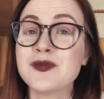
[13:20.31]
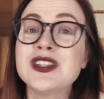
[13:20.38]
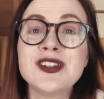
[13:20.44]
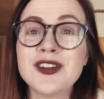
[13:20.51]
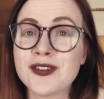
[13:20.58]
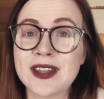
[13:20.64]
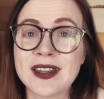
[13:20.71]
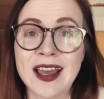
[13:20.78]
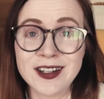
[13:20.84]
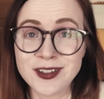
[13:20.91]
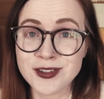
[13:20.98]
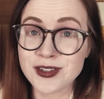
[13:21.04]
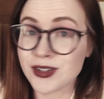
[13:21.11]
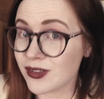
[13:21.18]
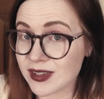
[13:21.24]
You know that I
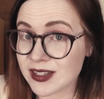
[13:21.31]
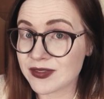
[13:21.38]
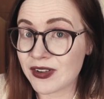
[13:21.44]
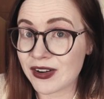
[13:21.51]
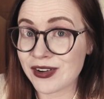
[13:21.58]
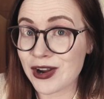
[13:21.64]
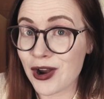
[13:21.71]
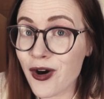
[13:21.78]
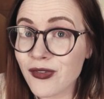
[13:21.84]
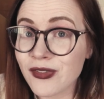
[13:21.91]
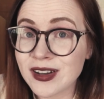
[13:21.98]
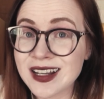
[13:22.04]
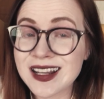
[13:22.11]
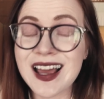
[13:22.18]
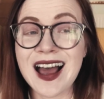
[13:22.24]
don't do this very
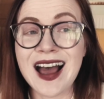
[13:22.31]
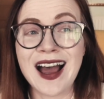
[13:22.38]
often.